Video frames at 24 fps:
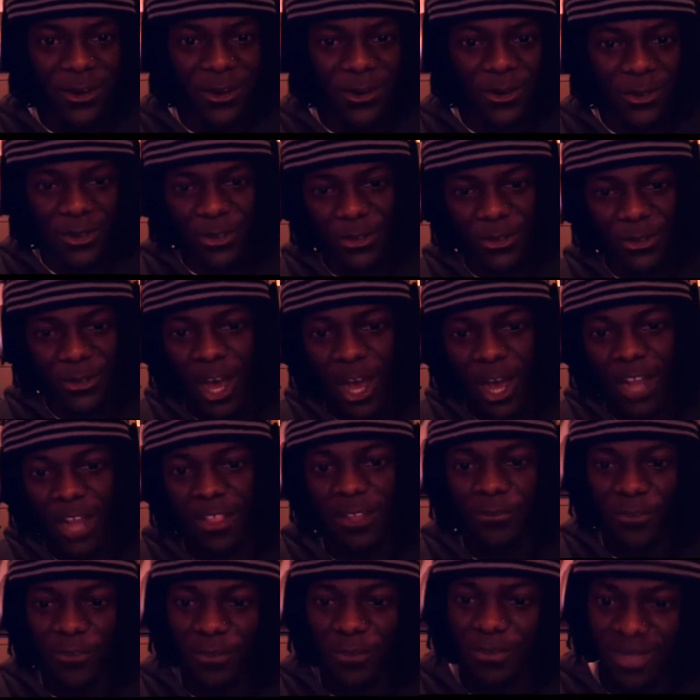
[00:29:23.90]
Same.
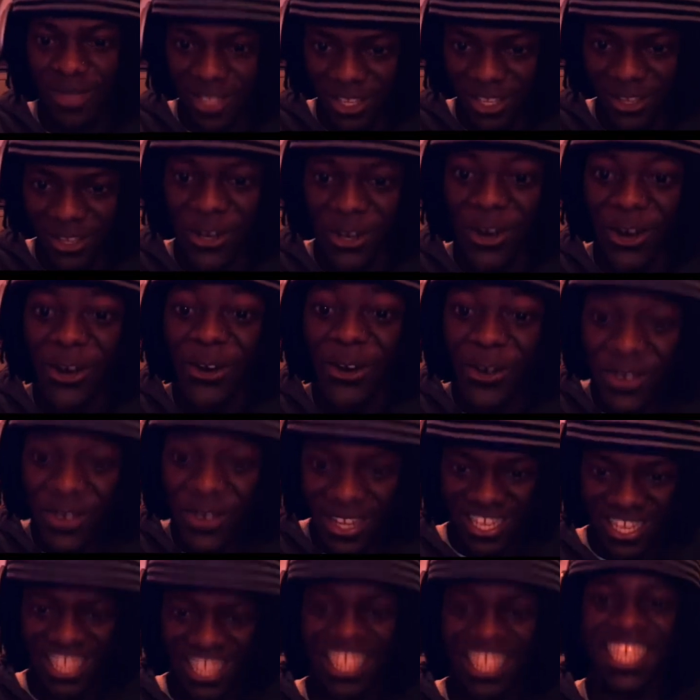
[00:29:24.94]
You knew what he was talking
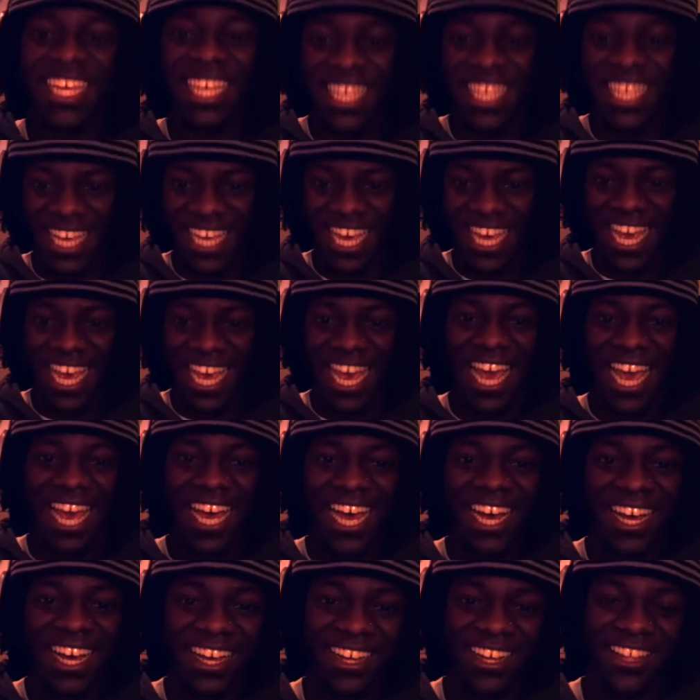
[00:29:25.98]
about.
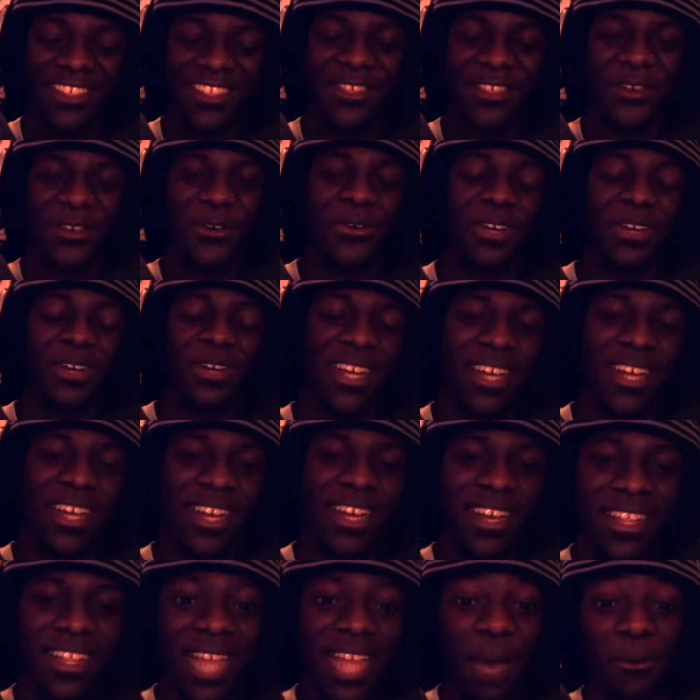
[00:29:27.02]
Yeah, so
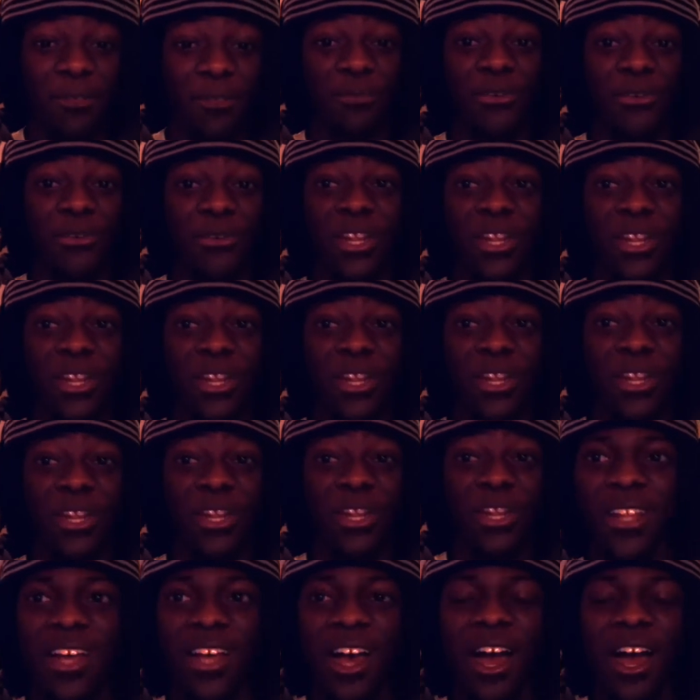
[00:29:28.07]
that was pretty
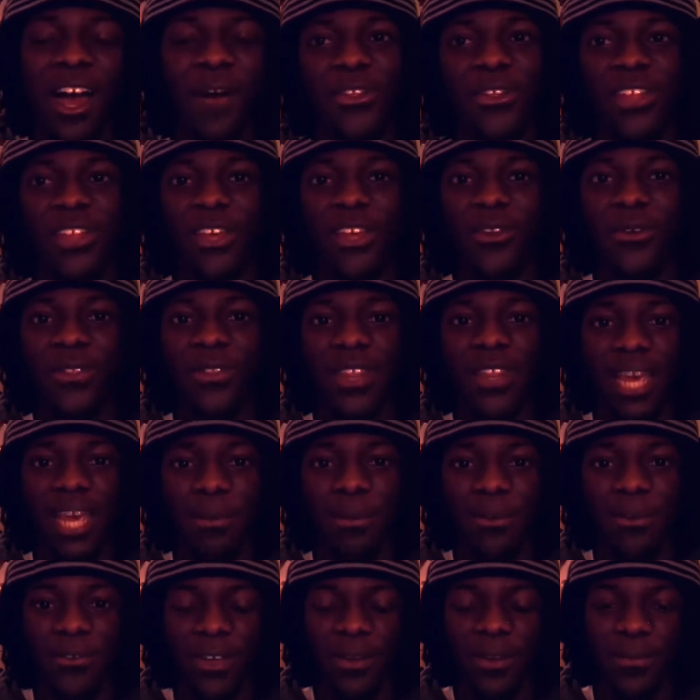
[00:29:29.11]
cool. Oh, I wish I knew the name
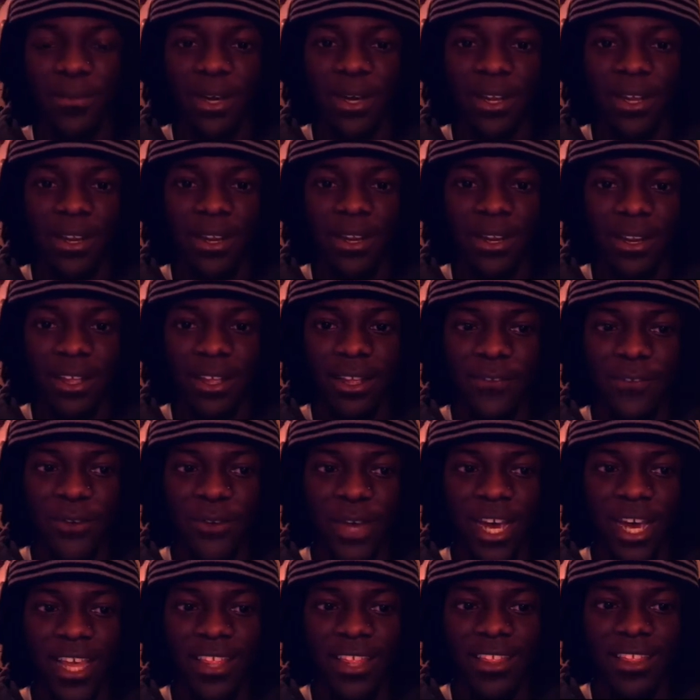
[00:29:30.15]
of it, but if you
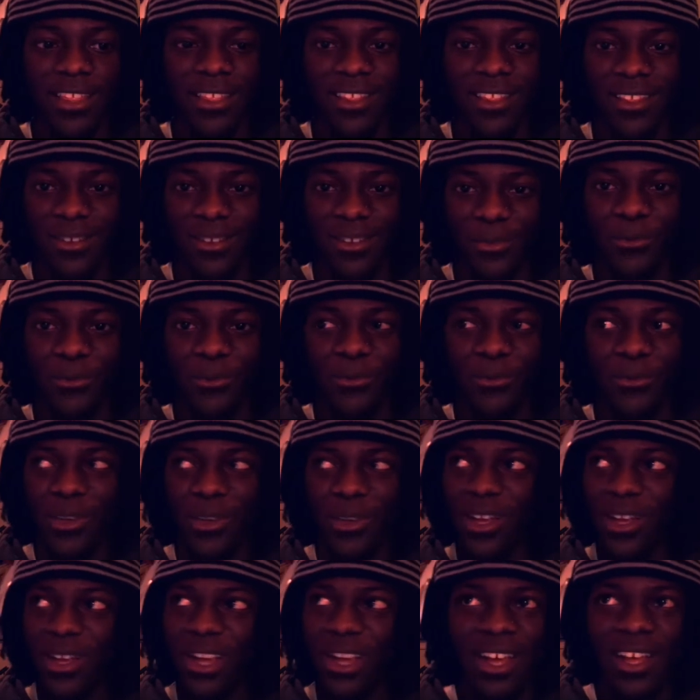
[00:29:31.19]
guys
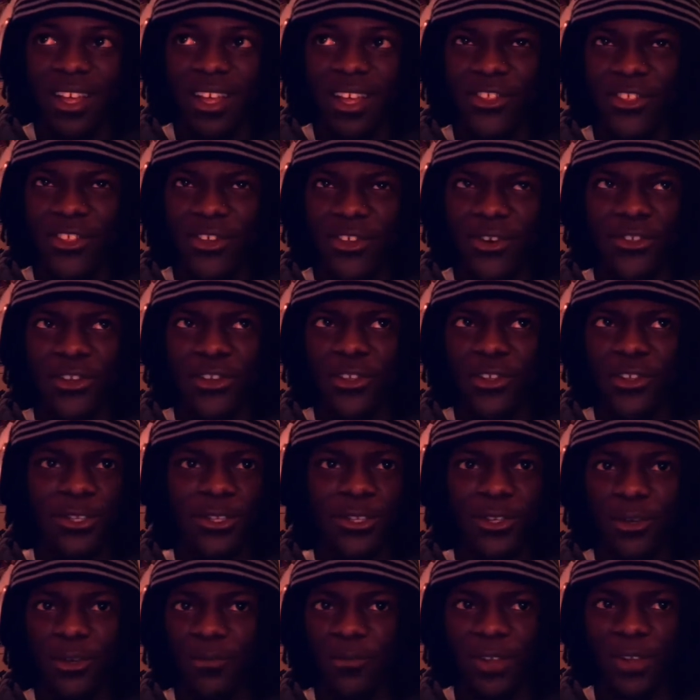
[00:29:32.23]
search on
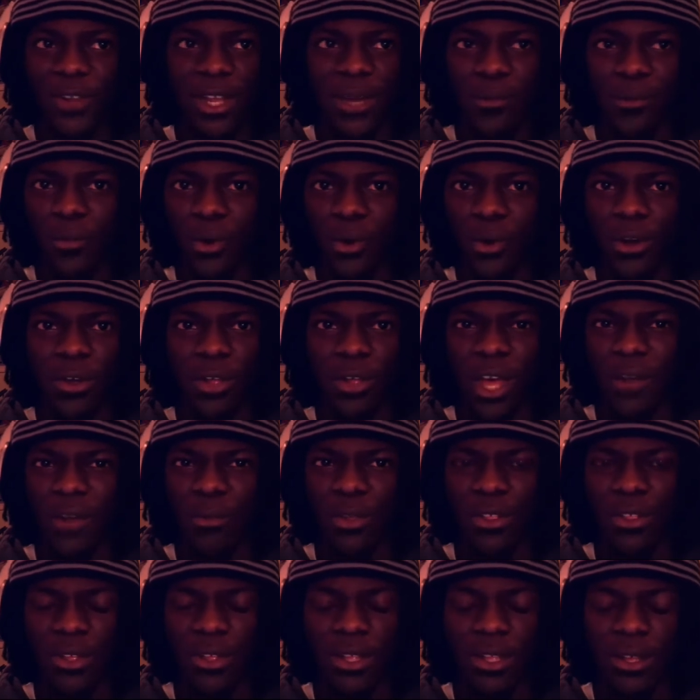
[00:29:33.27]
YouTube for like World
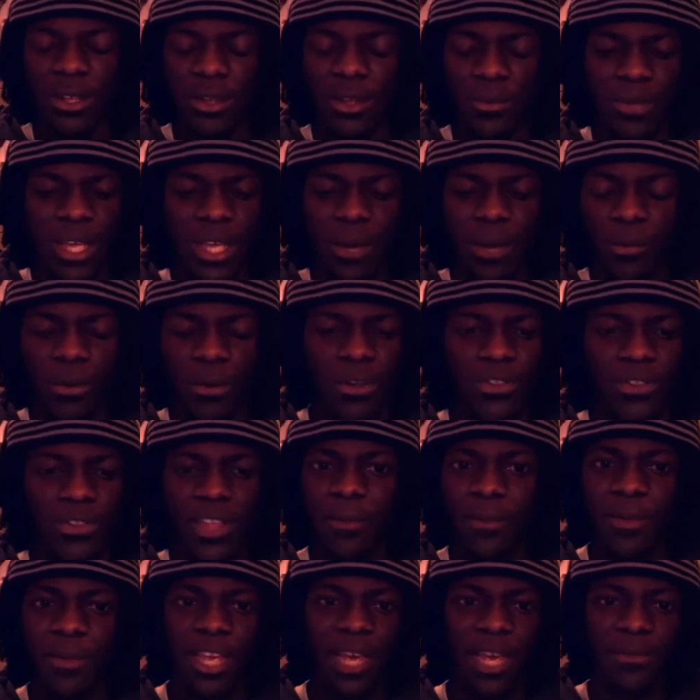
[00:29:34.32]

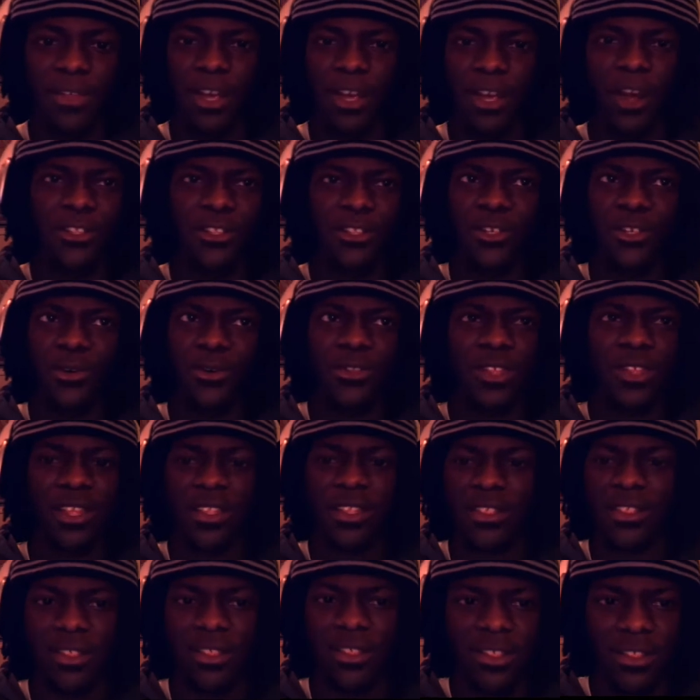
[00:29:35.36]
Cyber Games,
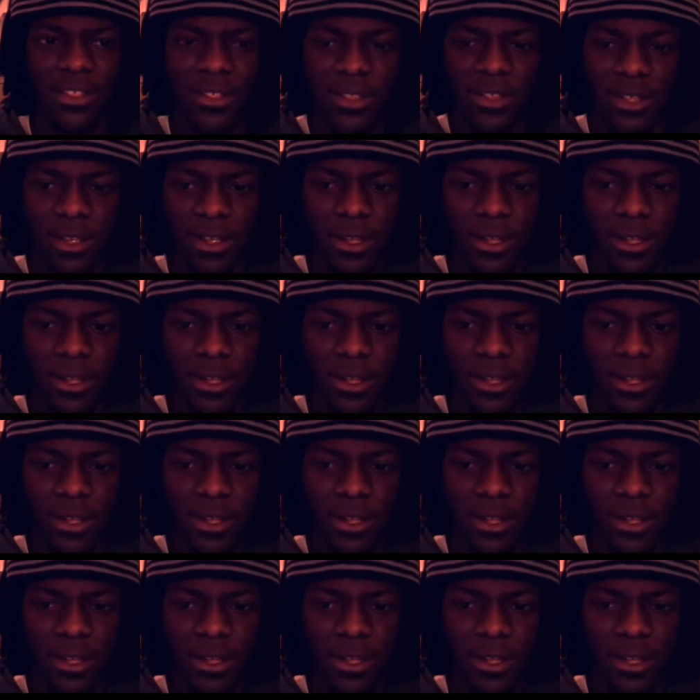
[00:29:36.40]
TempOStarcraft, and just